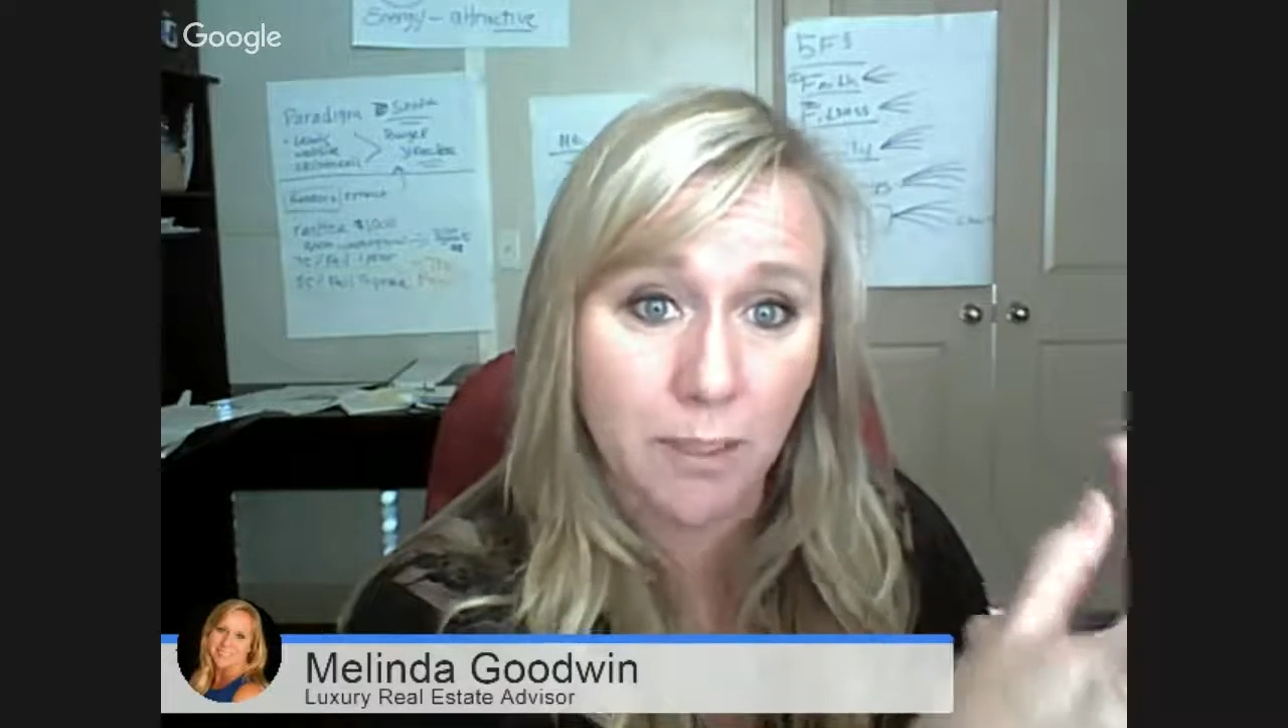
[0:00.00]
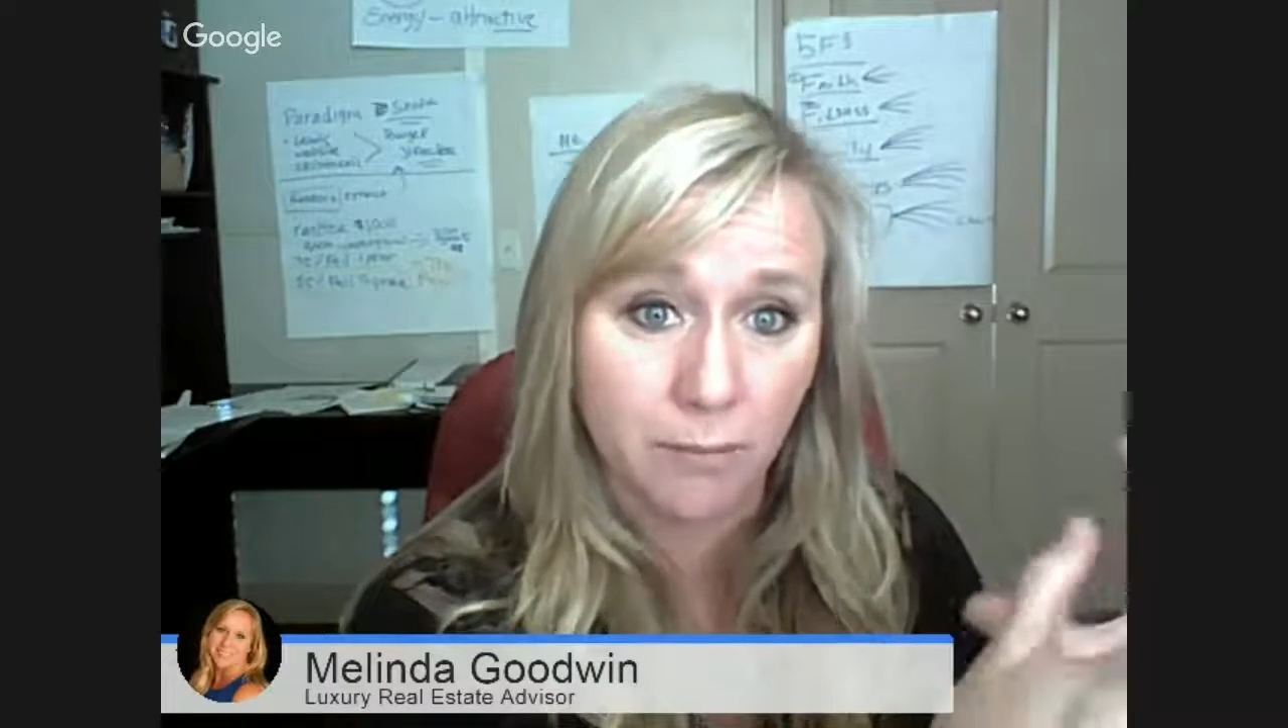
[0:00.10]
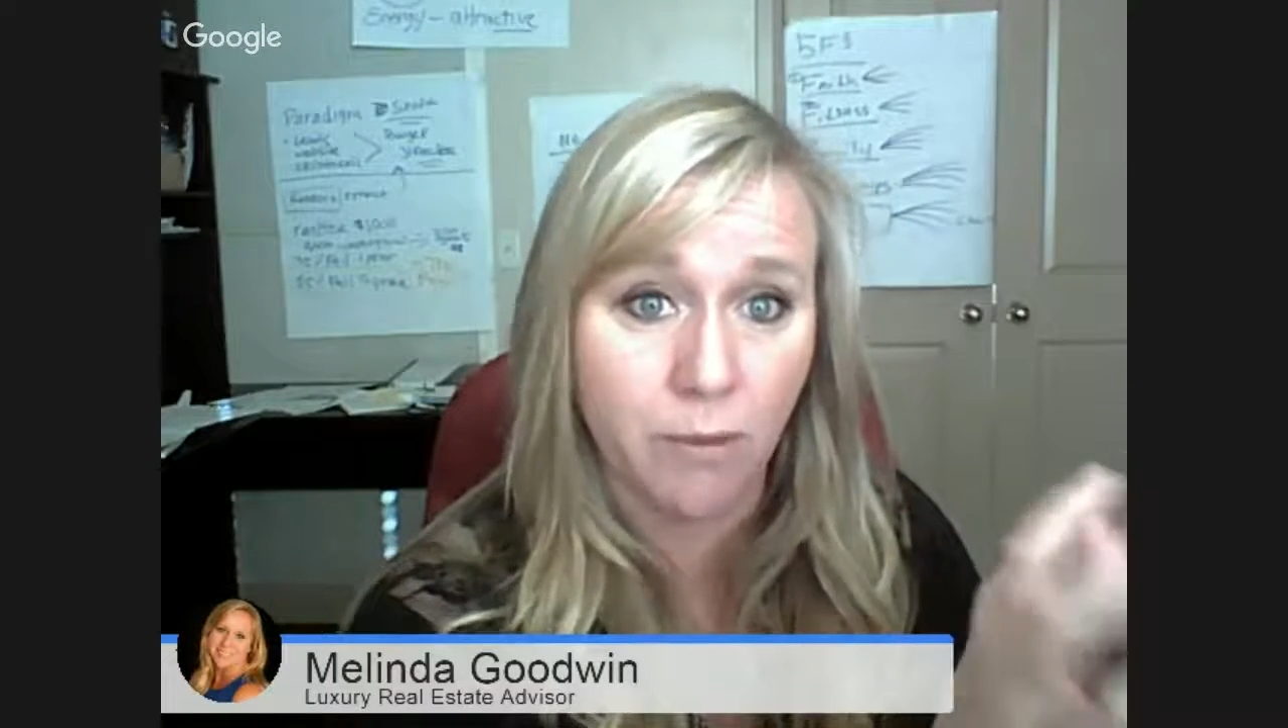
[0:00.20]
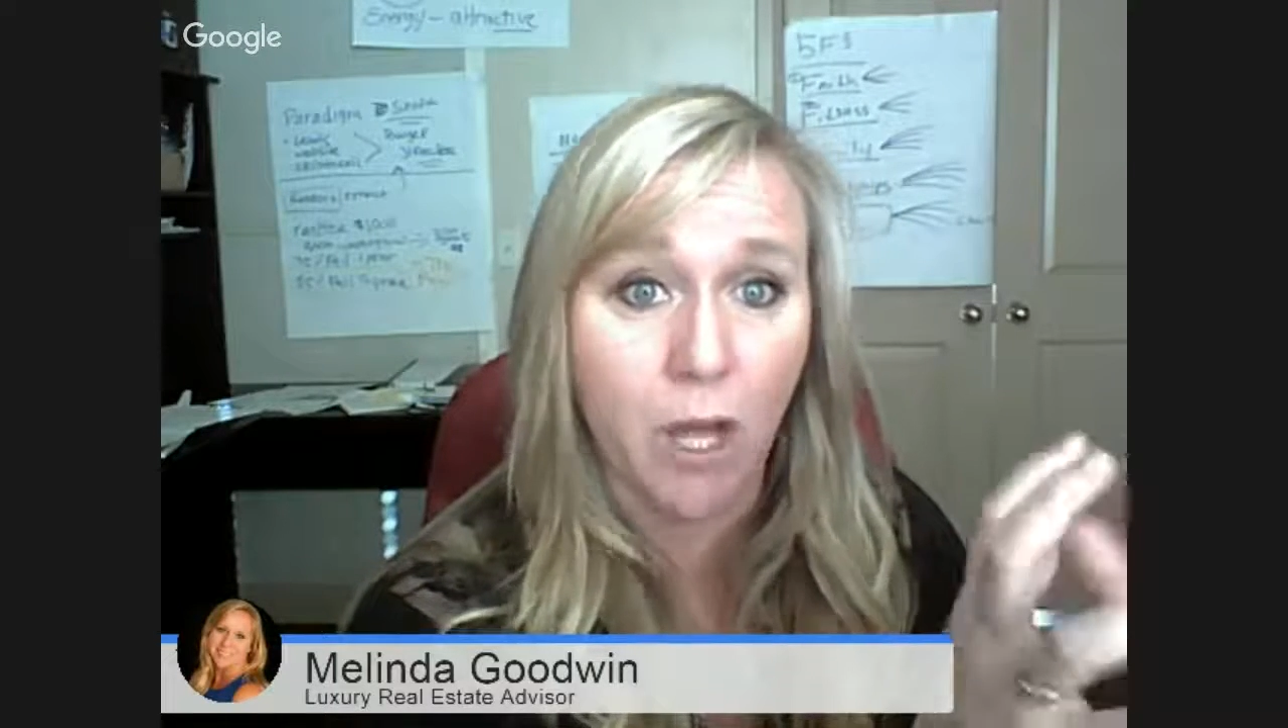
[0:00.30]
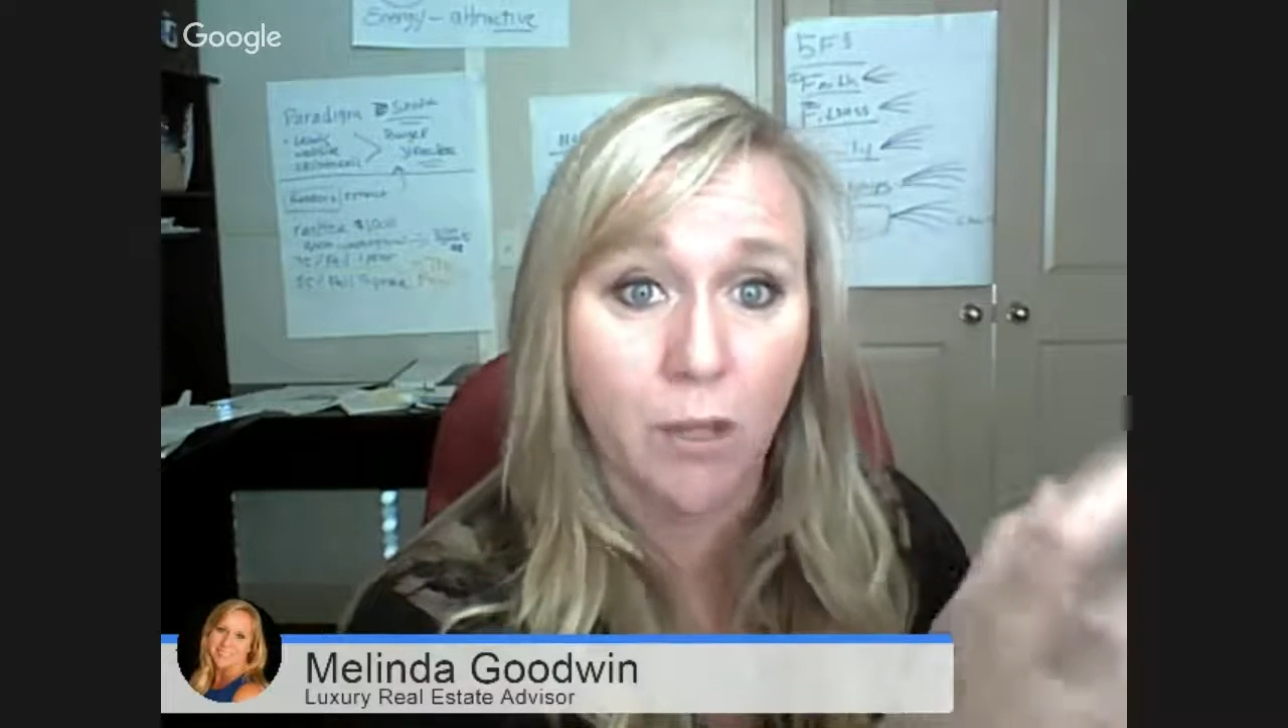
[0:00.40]

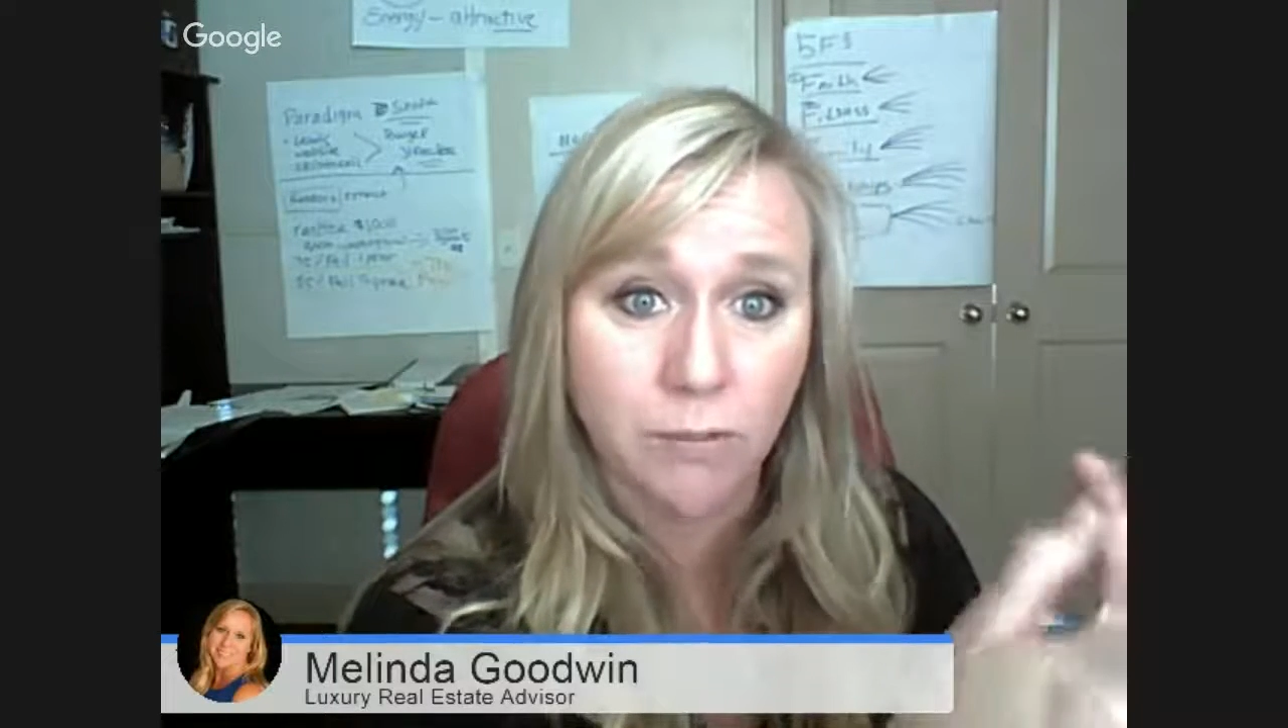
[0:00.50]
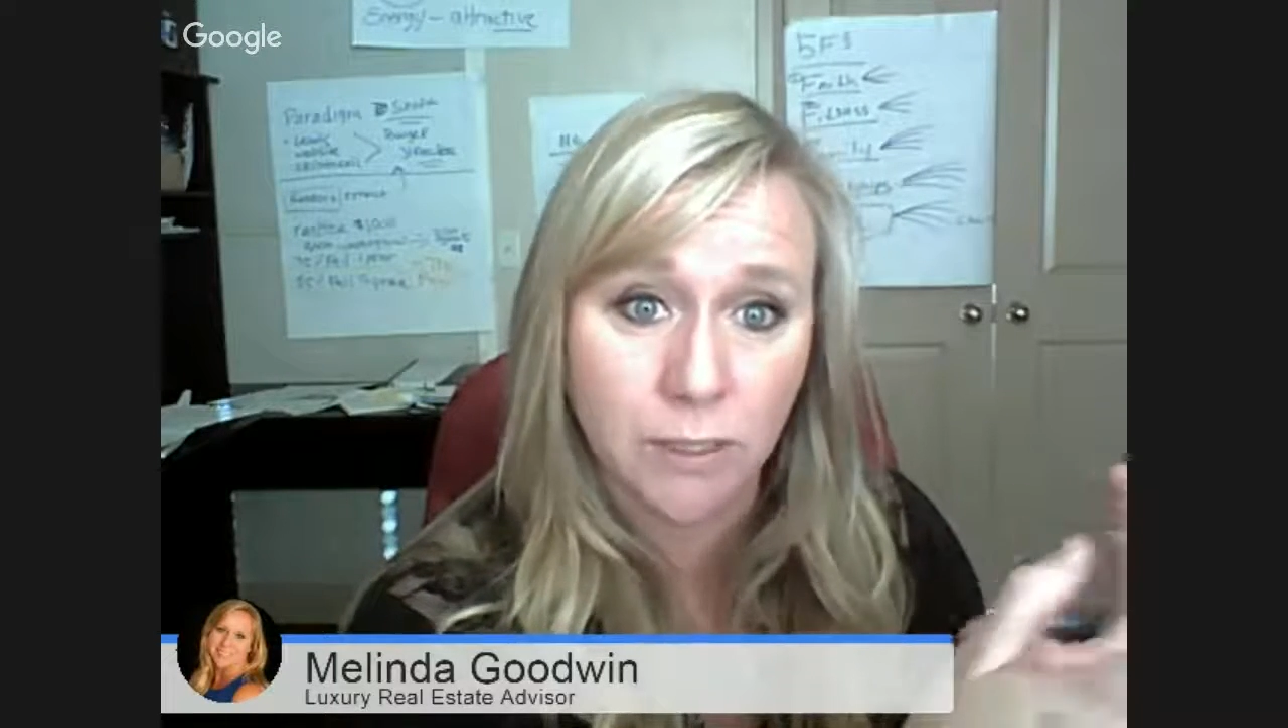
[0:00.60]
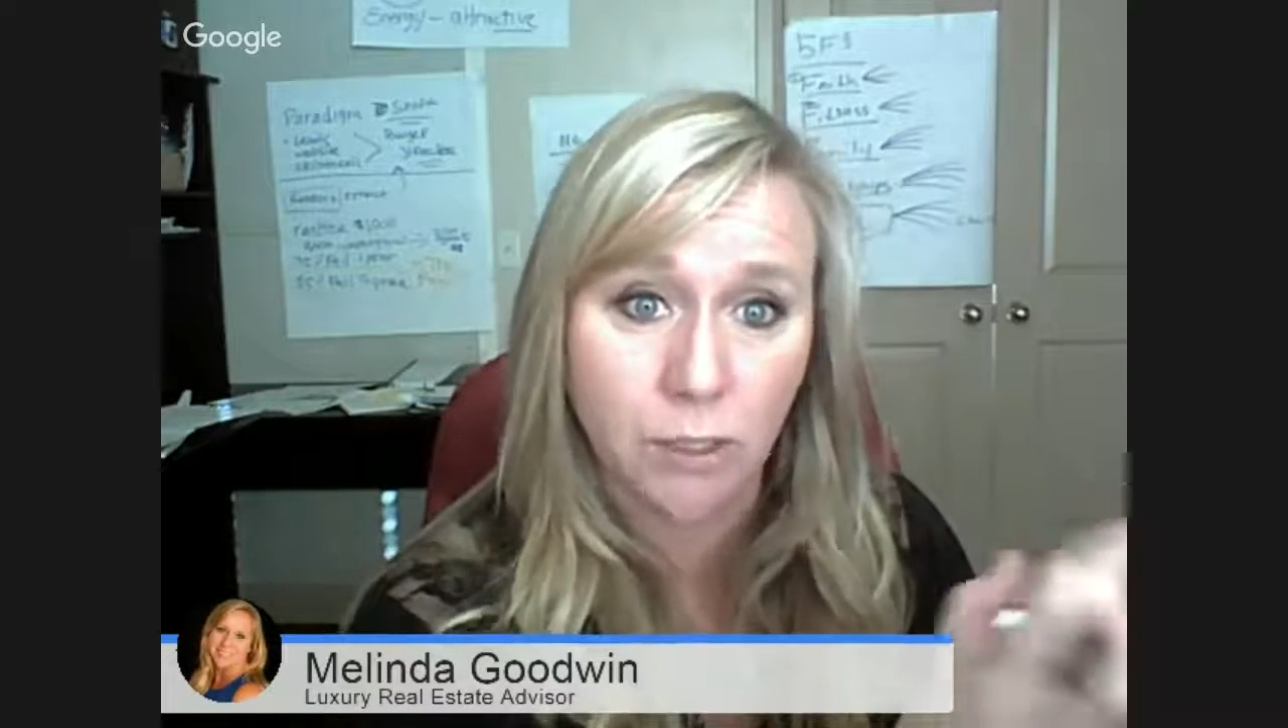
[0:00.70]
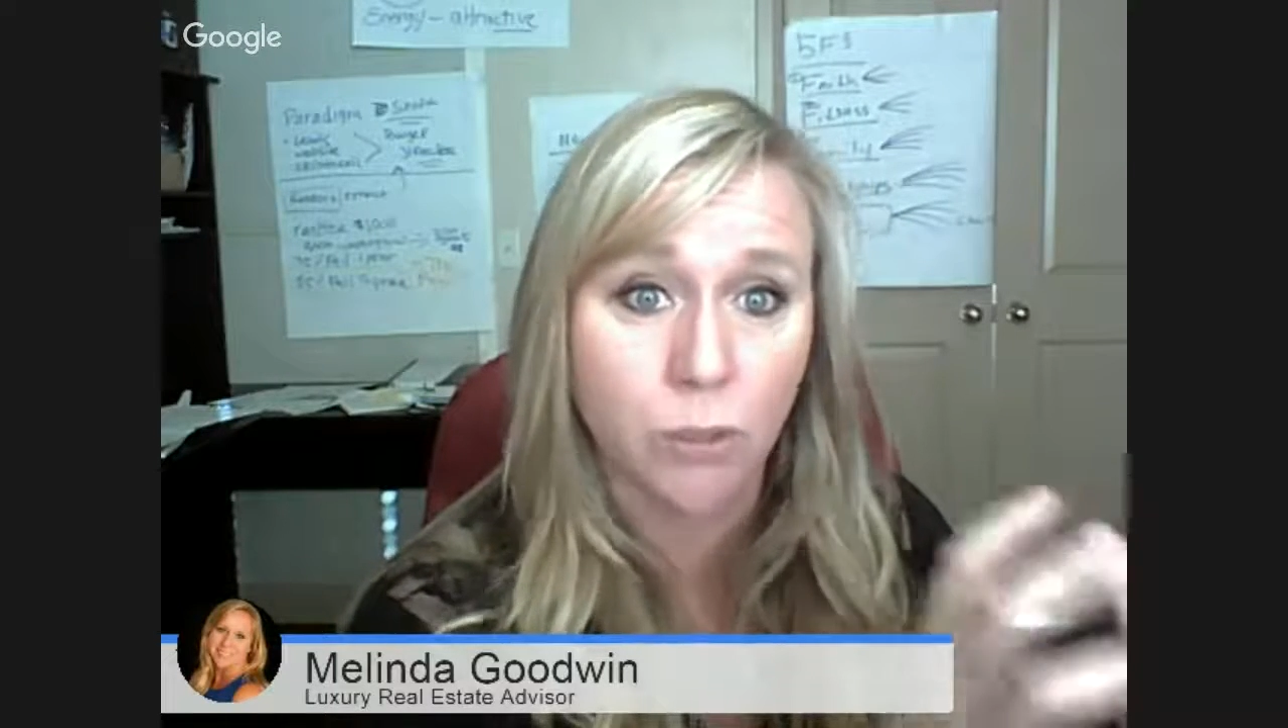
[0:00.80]
involved in the